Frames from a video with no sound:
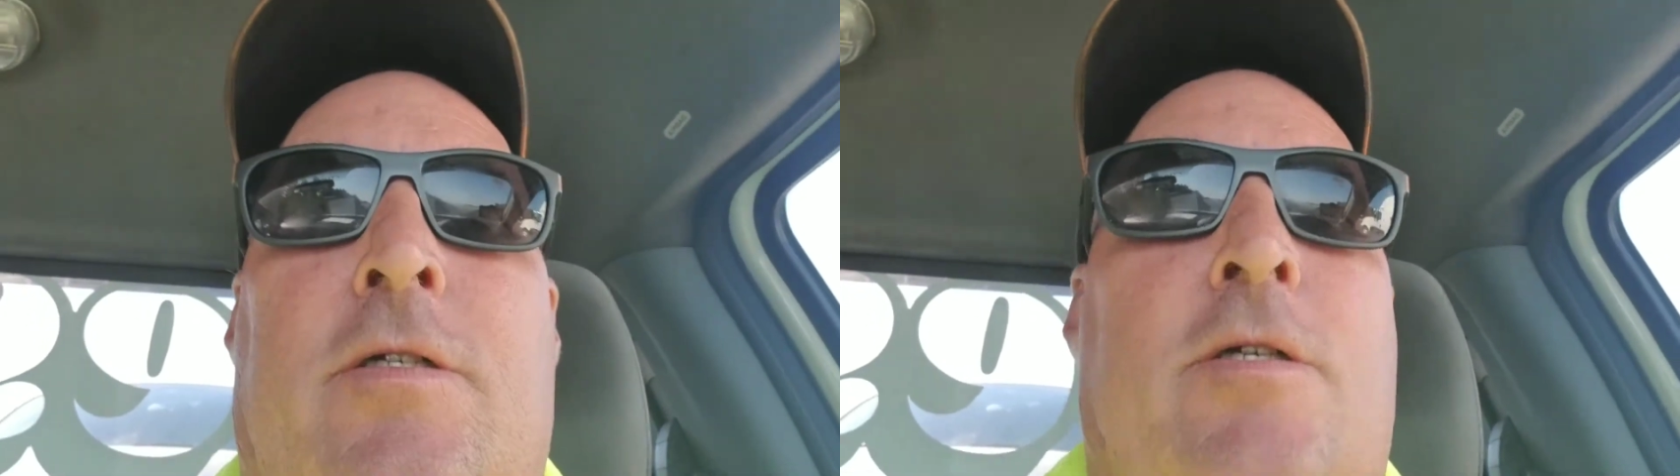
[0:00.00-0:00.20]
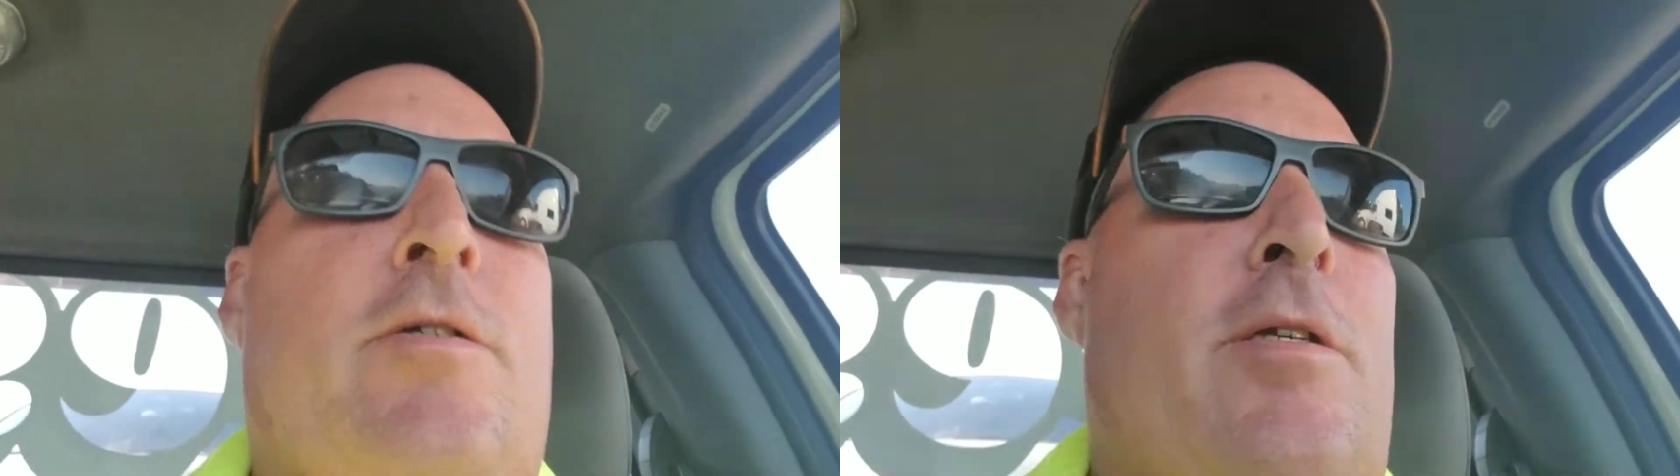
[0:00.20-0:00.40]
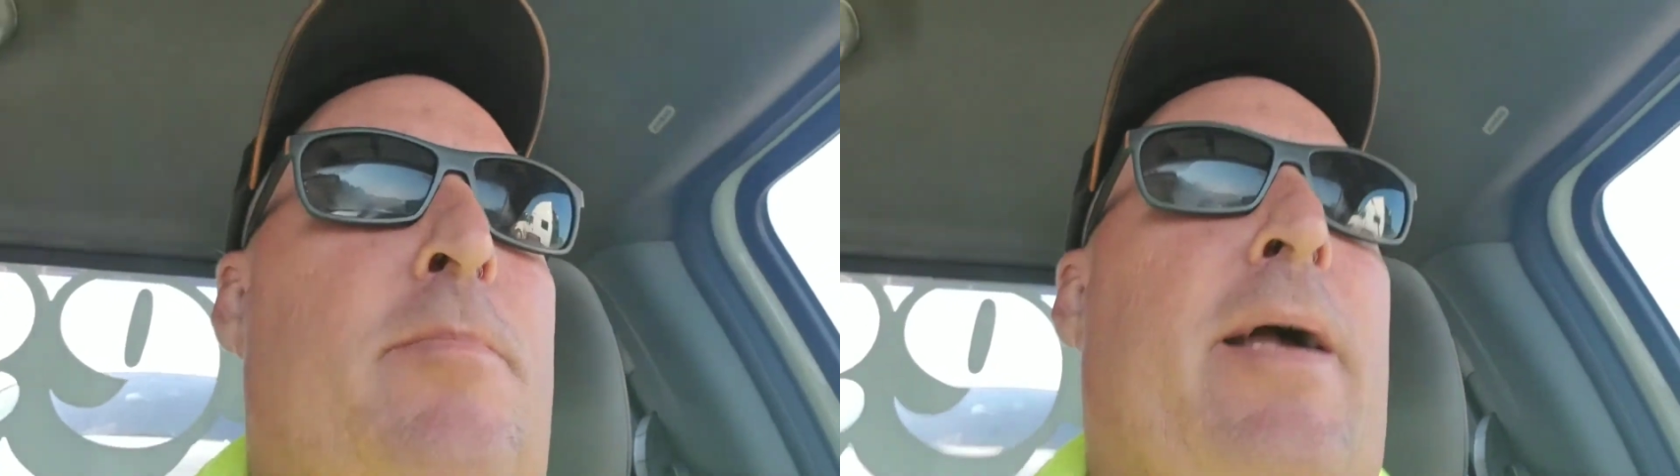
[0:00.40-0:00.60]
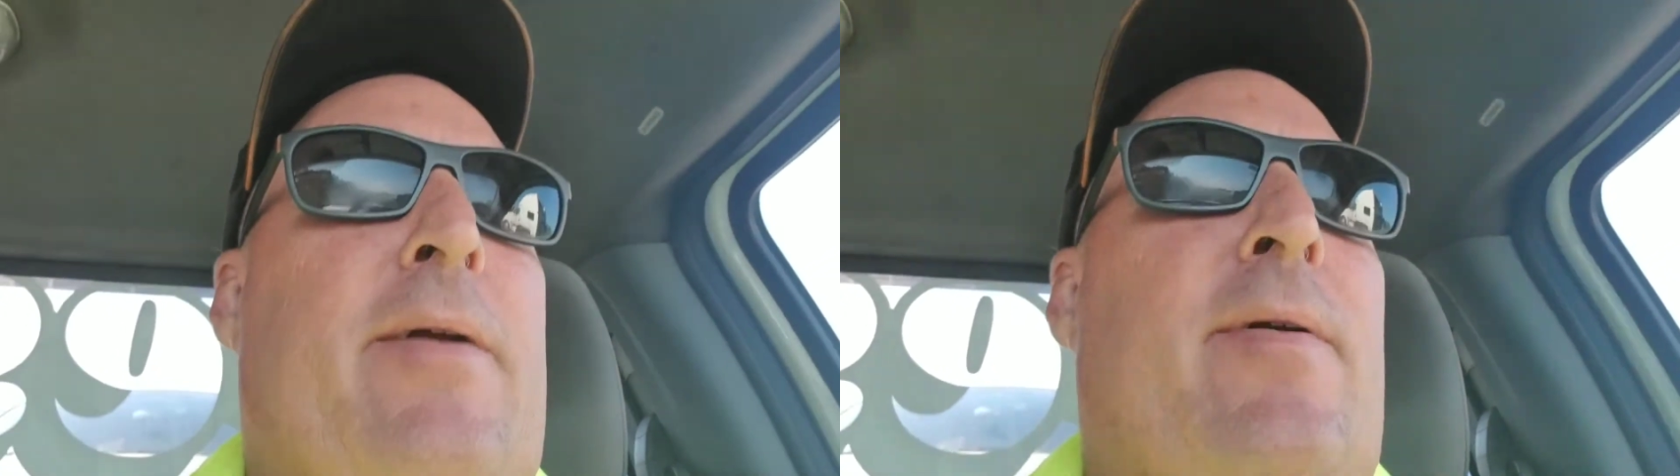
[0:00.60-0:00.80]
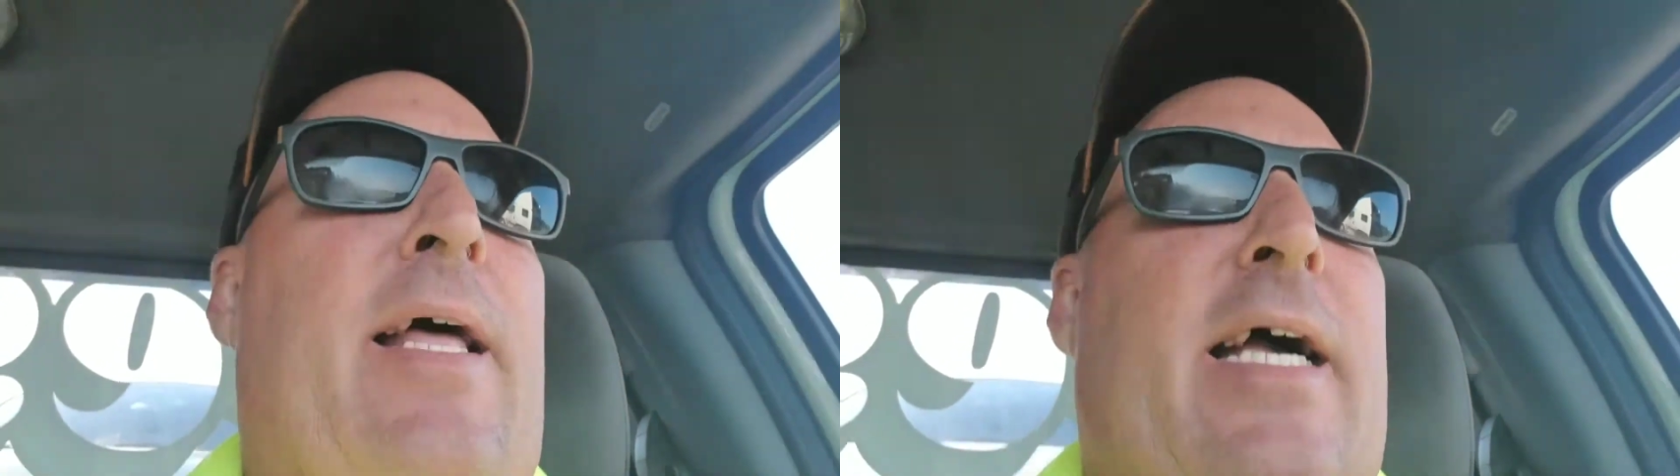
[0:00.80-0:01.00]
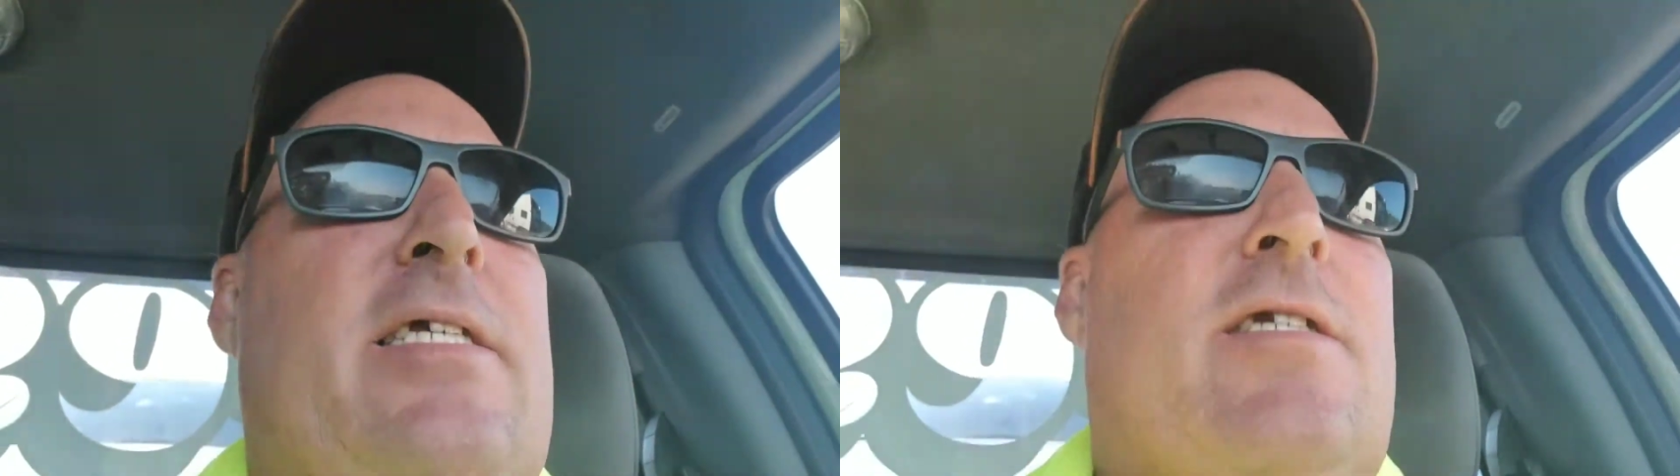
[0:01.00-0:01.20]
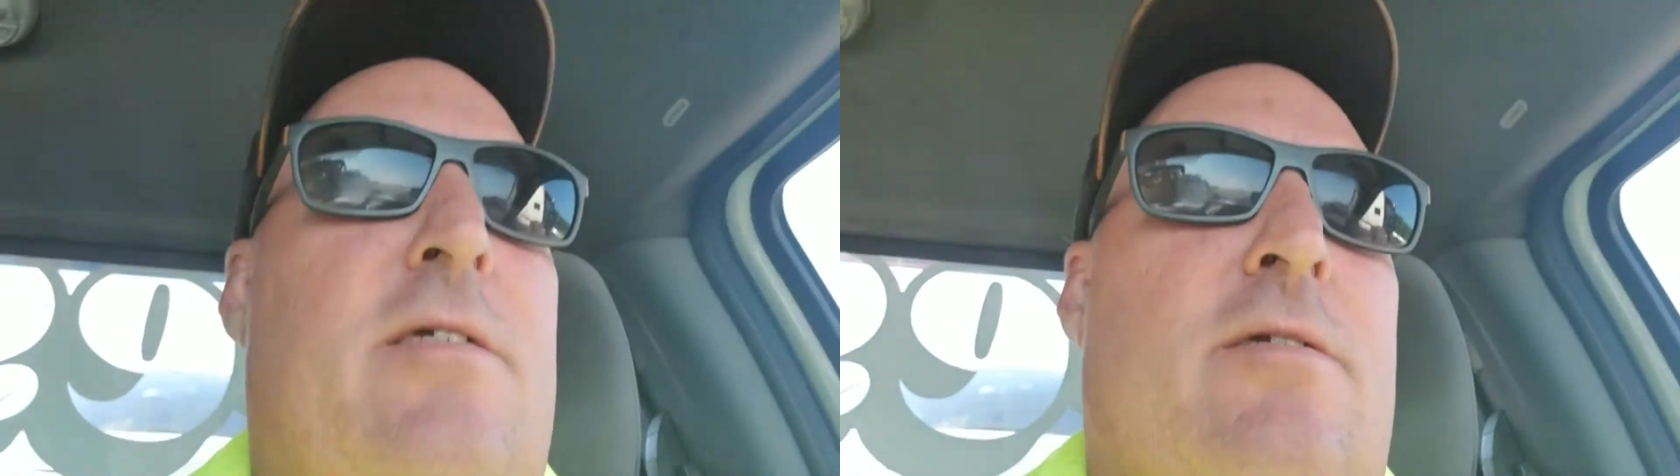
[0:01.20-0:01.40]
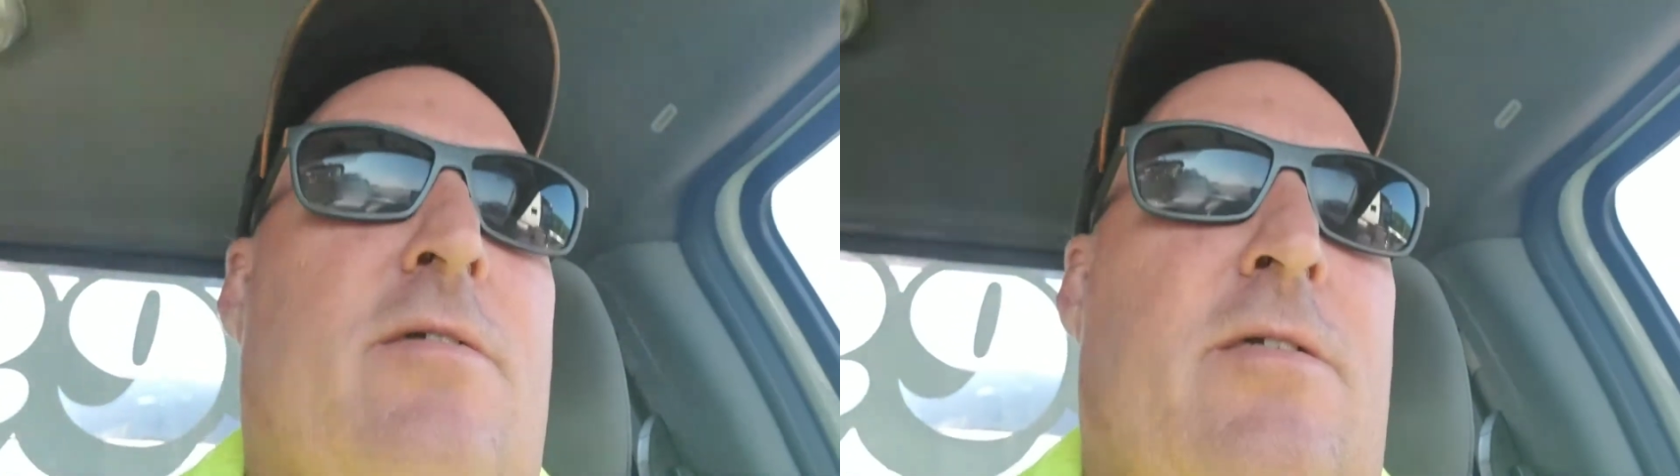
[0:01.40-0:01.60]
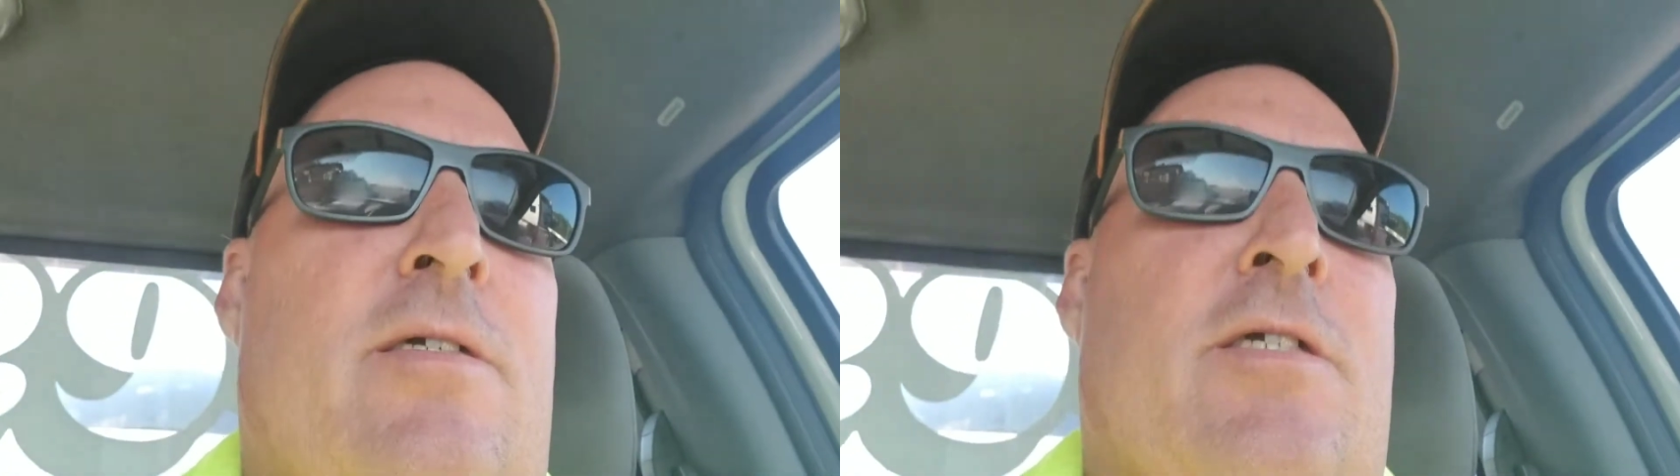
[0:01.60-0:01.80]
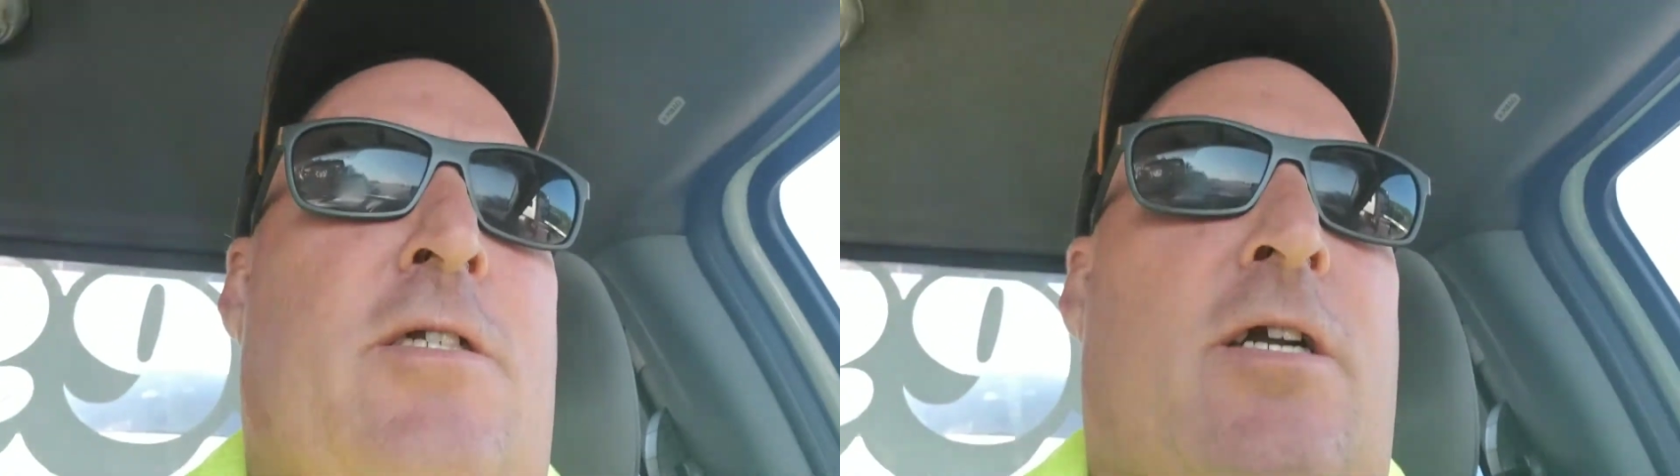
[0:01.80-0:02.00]
So sit back, relax,
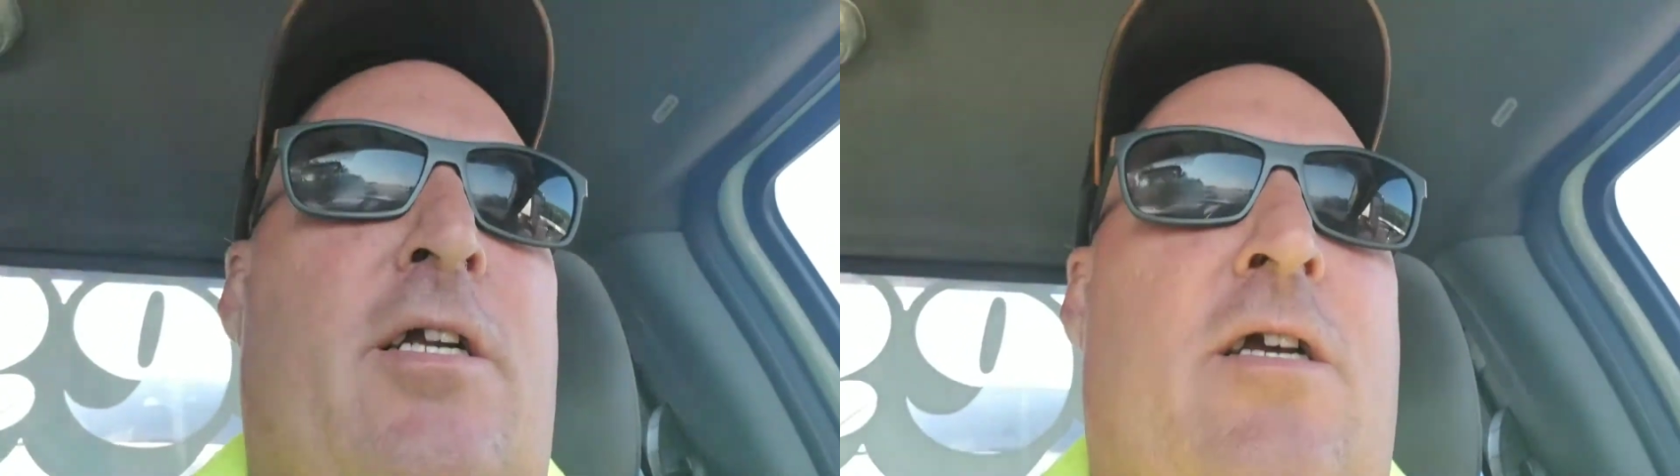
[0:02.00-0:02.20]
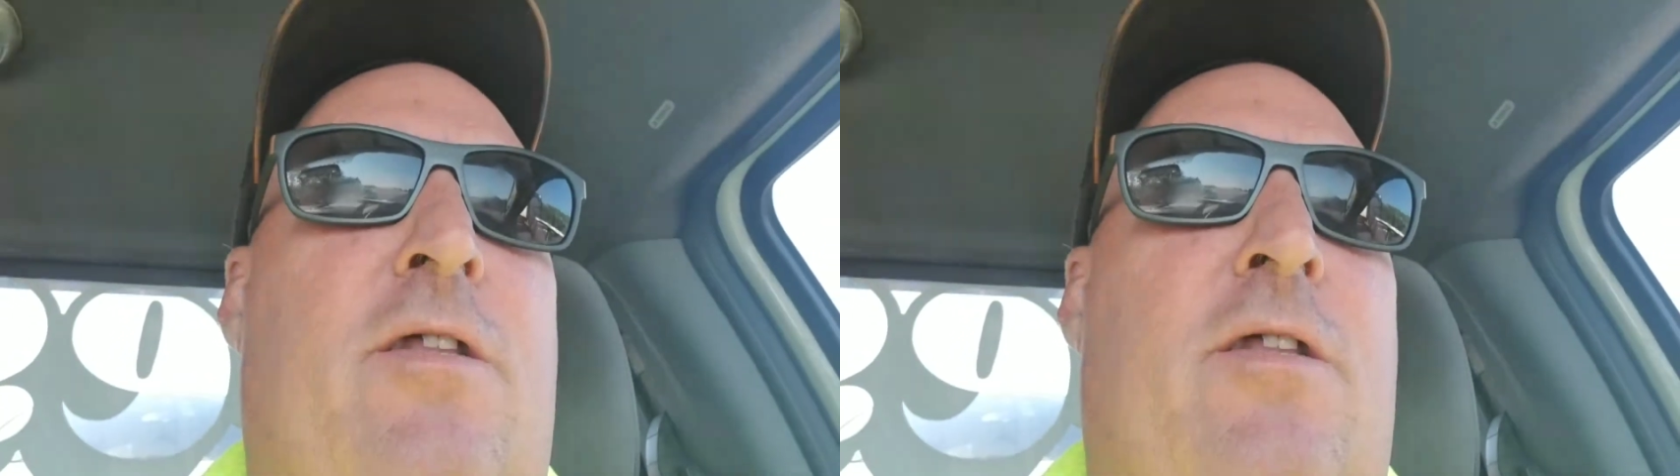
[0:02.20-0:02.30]
and starting